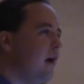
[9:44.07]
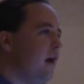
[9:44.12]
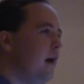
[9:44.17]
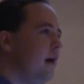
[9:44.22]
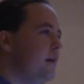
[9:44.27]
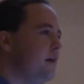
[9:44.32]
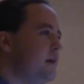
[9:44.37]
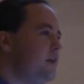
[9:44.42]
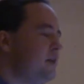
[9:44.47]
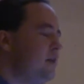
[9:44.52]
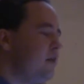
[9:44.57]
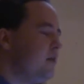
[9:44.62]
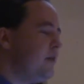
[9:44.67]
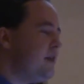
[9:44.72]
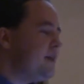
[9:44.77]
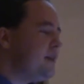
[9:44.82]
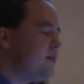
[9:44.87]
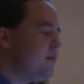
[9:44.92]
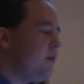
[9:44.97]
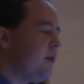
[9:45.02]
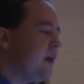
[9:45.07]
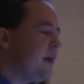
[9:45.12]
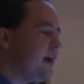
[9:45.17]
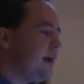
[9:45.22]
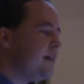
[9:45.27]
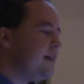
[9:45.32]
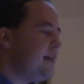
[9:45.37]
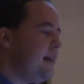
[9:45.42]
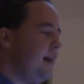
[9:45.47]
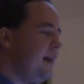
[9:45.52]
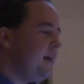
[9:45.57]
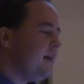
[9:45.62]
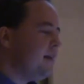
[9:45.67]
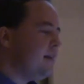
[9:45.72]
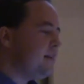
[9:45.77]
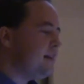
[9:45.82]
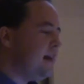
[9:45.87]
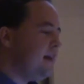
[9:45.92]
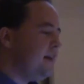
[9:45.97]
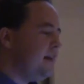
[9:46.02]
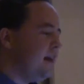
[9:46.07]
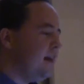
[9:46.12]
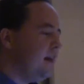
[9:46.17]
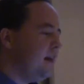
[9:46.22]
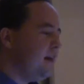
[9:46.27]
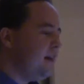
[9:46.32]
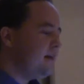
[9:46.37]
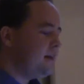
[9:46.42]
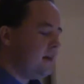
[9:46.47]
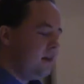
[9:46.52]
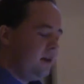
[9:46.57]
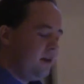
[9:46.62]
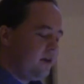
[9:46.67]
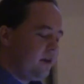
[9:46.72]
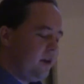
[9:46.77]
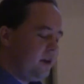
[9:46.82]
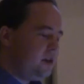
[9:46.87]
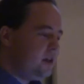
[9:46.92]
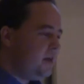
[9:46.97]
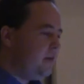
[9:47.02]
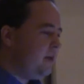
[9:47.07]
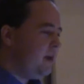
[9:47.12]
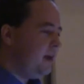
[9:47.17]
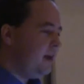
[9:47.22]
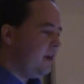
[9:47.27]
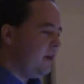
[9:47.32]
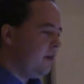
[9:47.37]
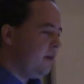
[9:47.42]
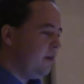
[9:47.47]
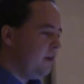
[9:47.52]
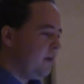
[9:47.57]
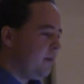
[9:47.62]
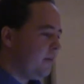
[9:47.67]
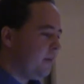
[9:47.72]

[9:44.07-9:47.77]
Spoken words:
Additional recent work extending this idea is the neural GPU.